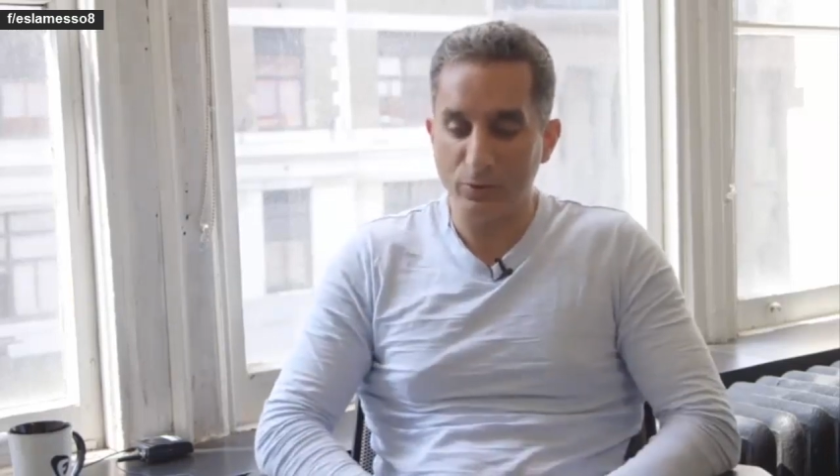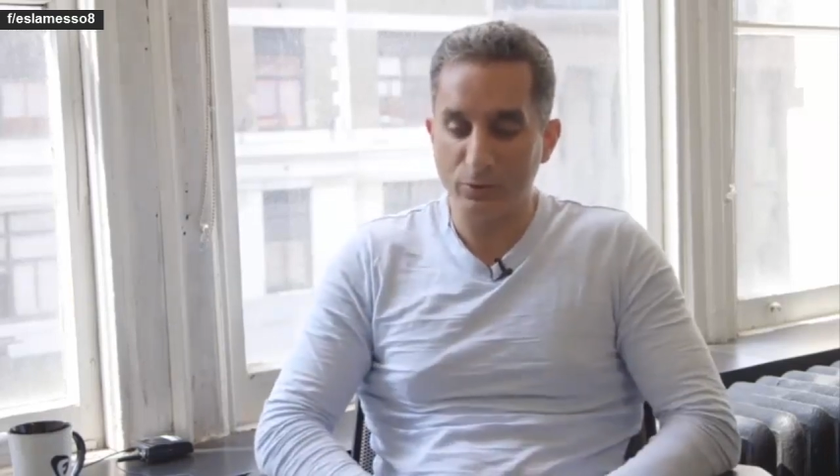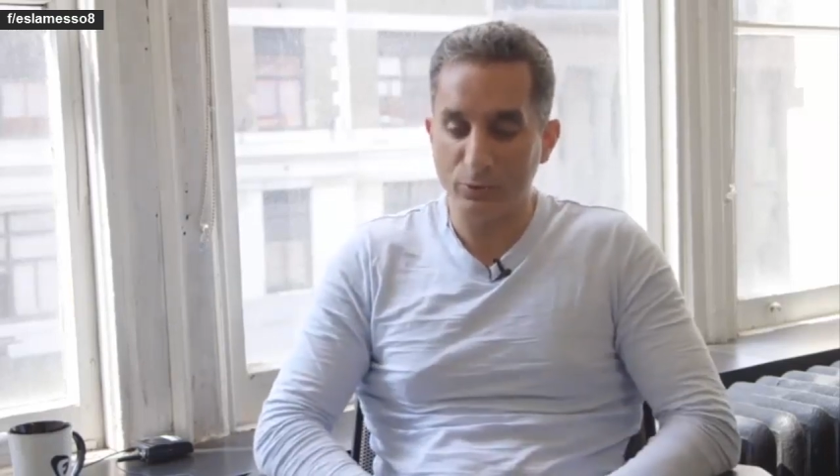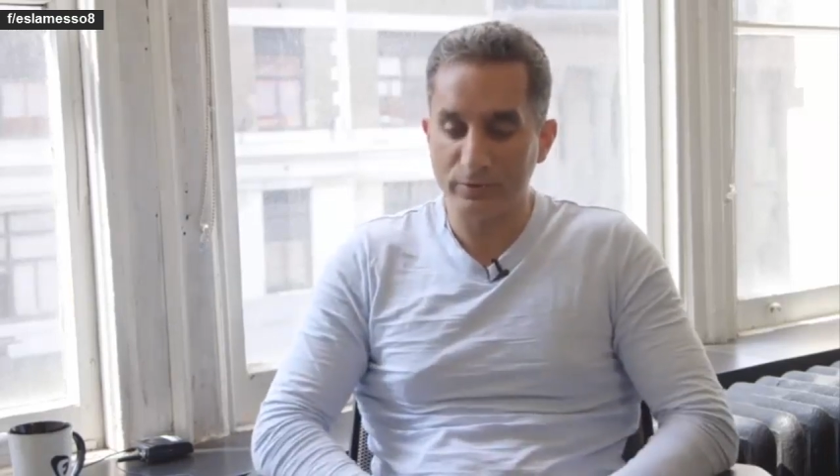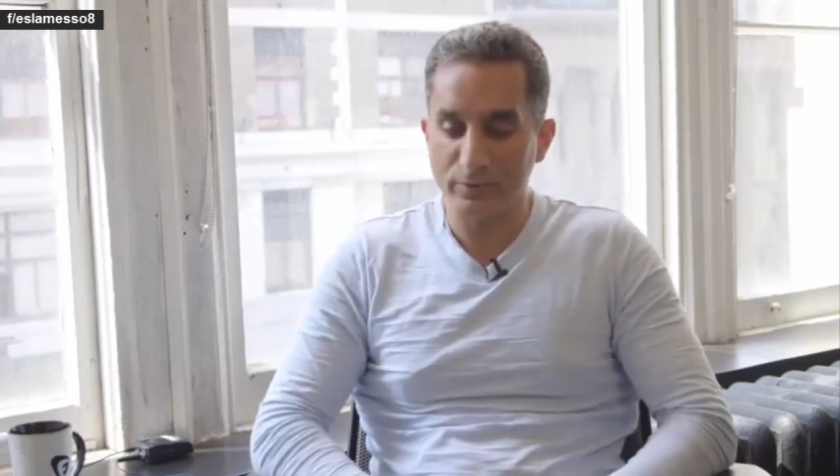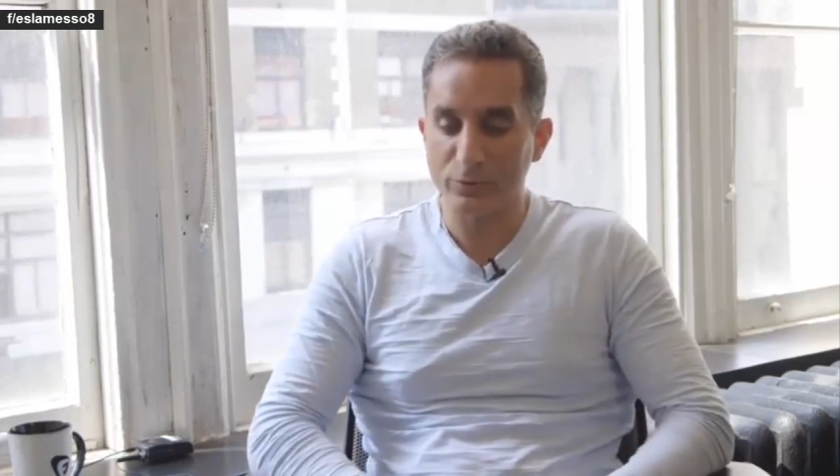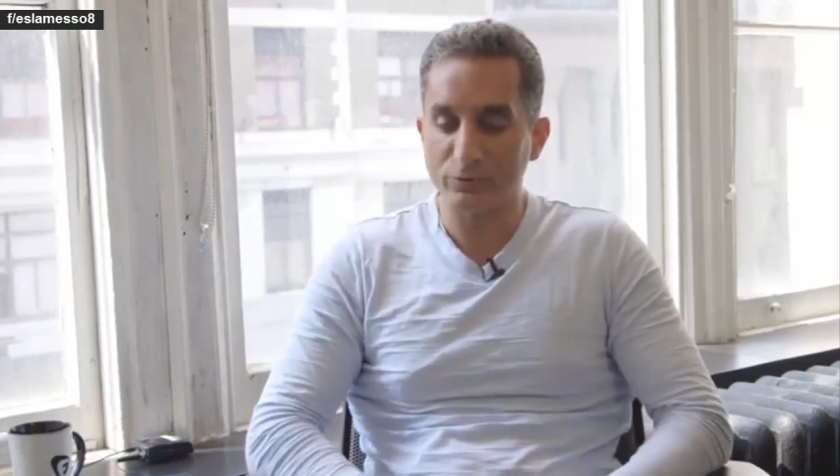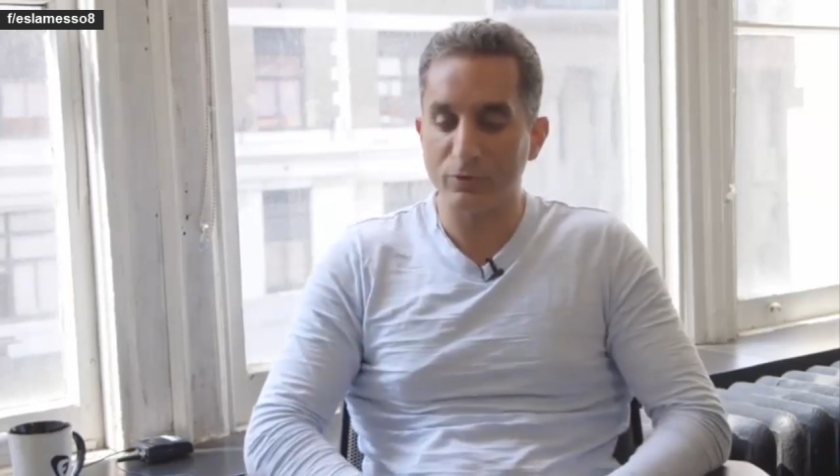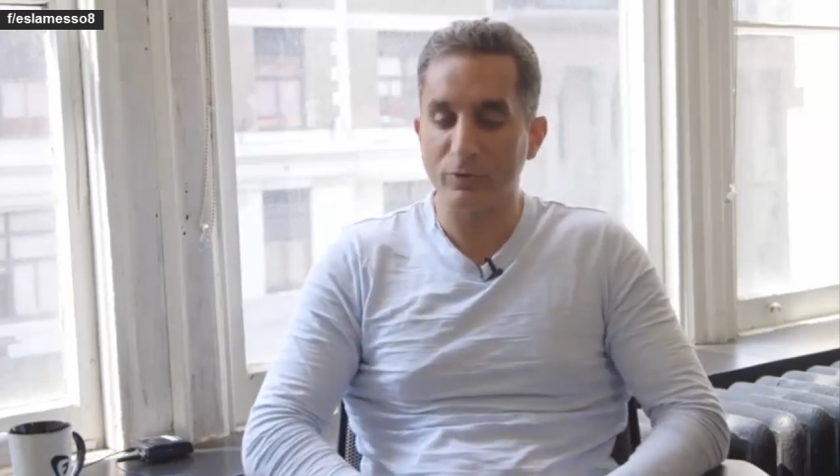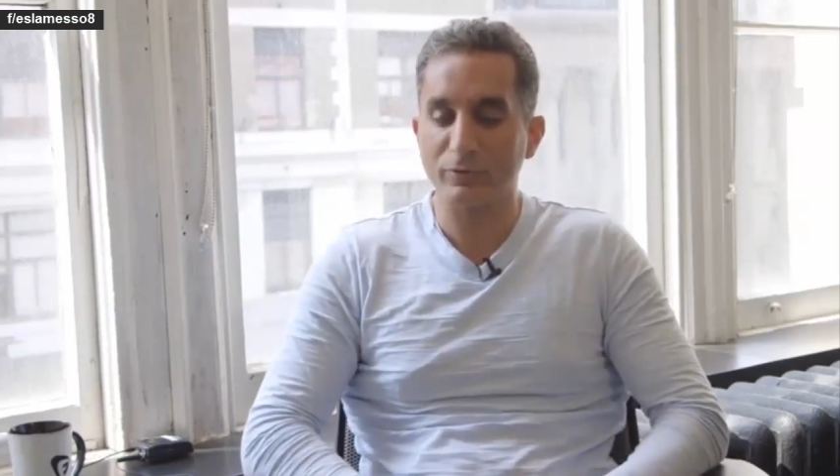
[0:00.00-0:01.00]
What was the
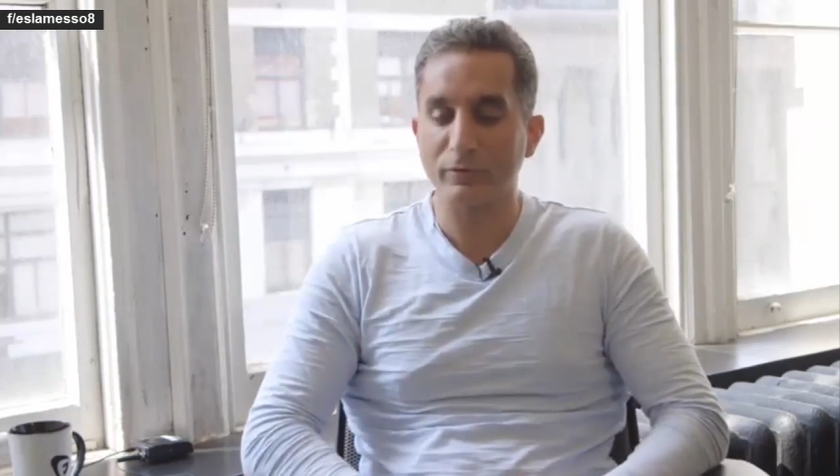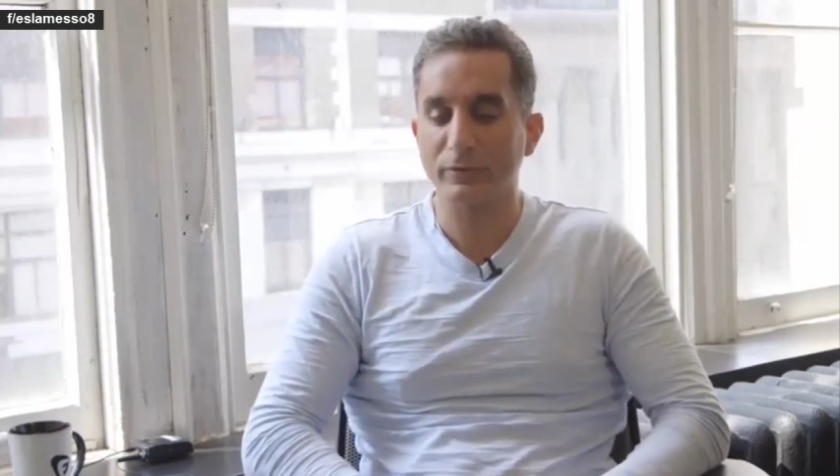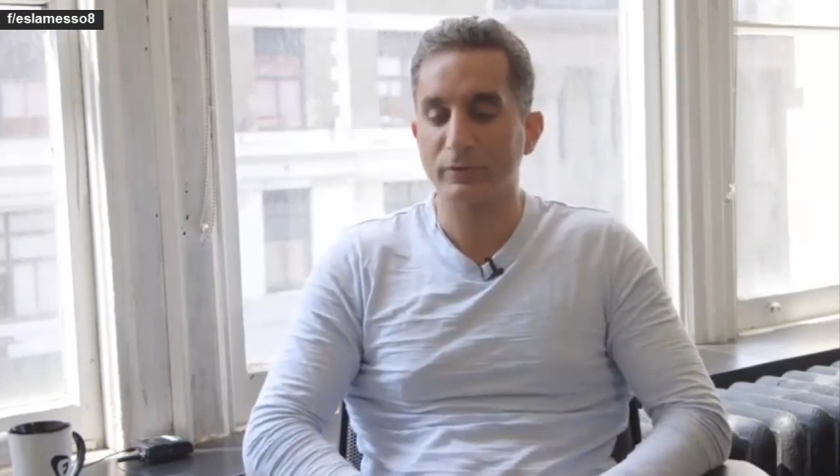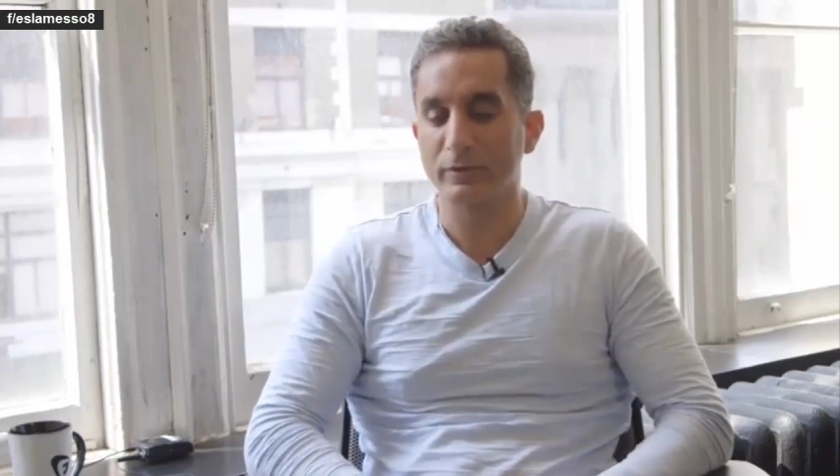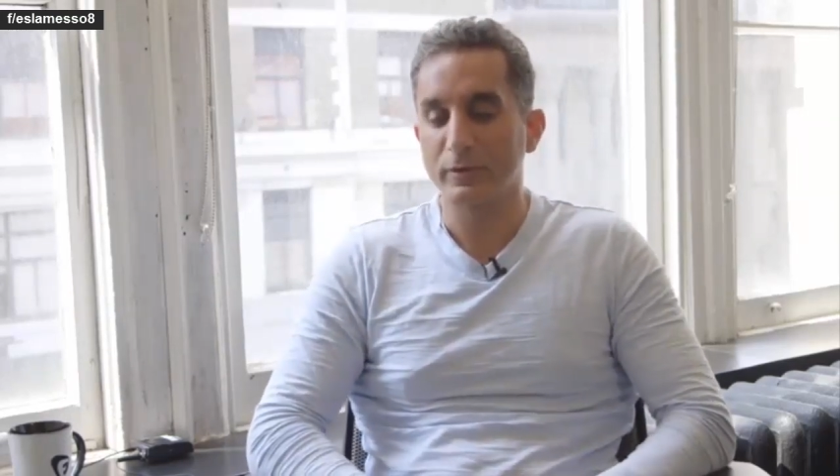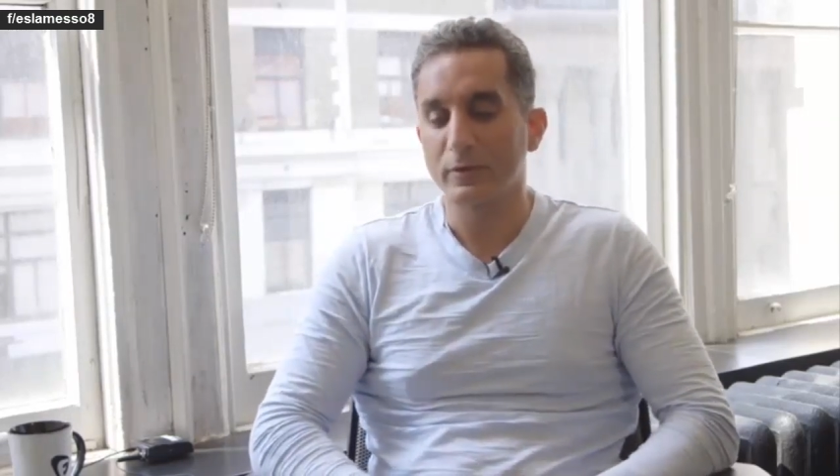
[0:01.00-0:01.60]
most awkward